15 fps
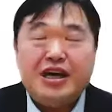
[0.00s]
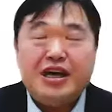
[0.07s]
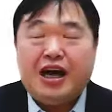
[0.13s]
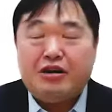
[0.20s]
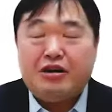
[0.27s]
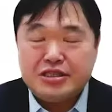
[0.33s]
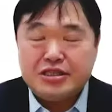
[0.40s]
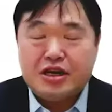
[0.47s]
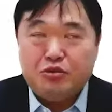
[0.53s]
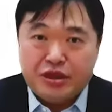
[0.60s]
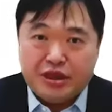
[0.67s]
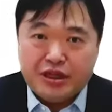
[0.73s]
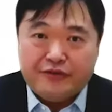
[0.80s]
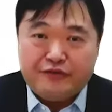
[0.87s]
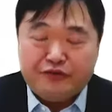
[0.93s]
I'll start with
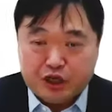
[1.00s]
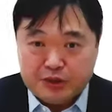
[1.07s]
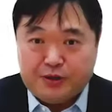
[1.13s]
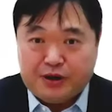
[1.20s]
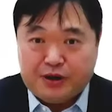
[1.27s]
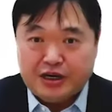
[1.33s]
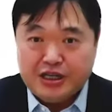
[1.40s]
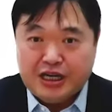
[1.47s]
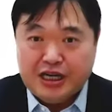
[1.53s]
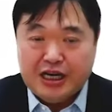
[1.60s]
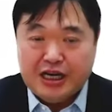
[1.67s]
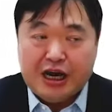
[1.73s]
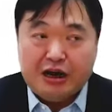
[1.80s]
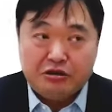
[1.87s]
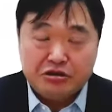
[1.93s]
the first part,
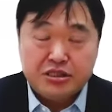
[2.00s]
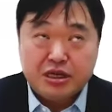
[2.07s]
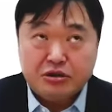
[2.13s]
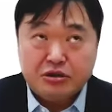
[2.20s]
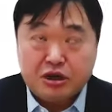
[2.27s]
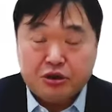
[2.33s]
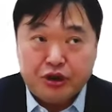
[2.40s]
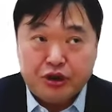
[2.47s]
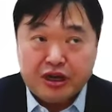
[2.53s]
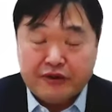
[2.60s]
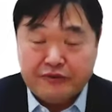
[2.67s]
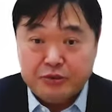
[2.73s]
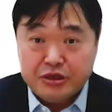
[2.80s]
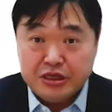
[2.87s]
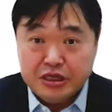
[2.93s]
how South Korea
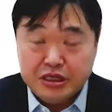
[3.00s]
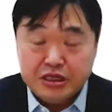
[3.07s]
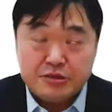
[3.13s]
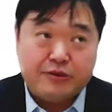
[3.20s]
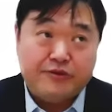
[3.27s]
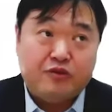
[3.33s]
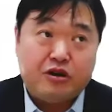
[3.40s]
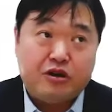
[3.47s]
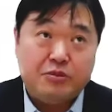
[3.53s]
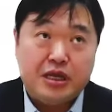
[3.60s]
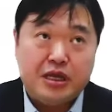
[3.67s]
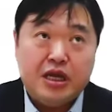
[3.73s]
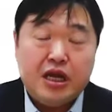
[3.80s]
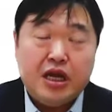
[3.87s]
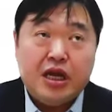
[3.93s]
government is performing.
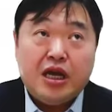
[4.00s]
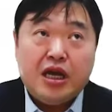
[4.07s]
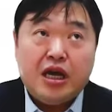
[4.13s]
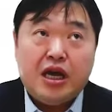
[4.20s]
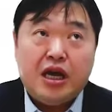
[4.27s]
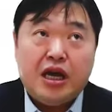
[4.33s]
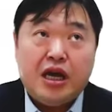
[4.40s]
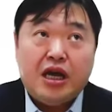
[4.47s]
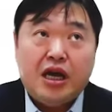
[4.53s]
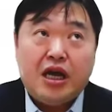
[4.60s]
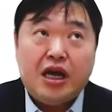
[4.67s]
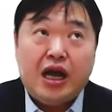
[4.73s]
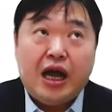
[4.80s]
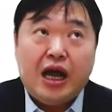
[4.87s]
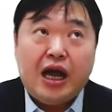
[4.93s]

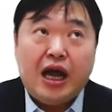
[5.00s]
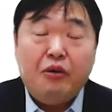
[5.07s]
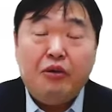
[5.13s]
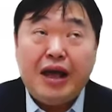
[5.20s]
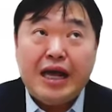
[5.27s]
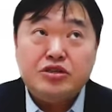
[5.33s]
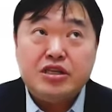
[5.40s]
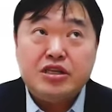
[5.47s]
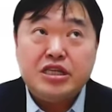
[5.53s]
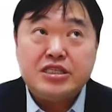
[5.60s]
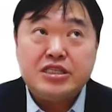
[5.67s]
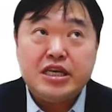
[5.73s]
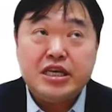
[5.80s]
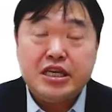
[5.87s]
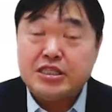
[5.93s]
I would actually
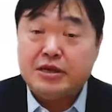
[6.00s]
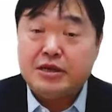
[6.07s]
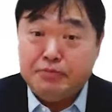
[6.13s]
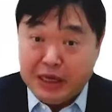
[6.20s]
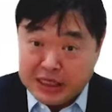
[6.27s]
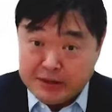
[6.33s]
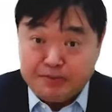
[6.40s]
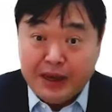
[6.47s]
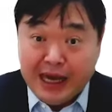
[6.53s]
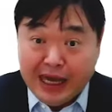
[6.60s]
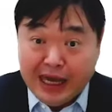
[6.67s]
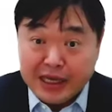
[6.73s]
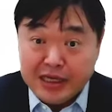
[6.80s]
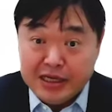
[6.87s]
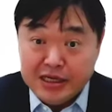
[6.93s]
say it's a mixed
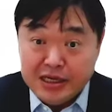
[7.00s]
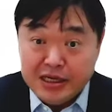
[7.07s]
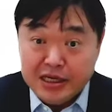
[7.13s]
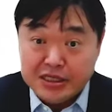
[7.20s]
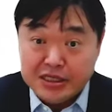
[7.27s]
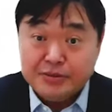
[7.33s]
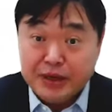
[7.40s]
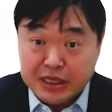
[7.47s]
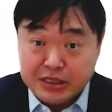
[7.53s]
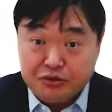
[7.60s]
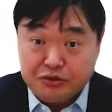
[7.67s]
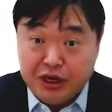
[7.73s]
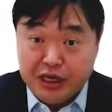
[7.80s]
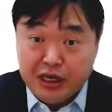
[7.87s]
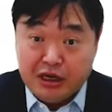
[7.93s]
bag. It's a mixed
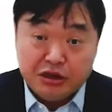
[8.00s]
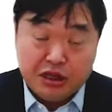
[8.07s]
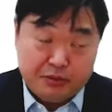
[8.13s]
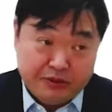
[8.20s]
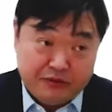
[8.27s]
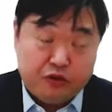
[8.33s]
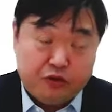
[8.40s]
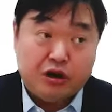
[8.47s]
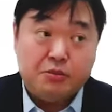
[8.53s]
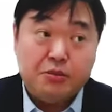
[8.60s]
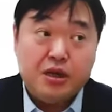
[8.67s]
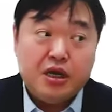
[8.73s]
grade how they perform.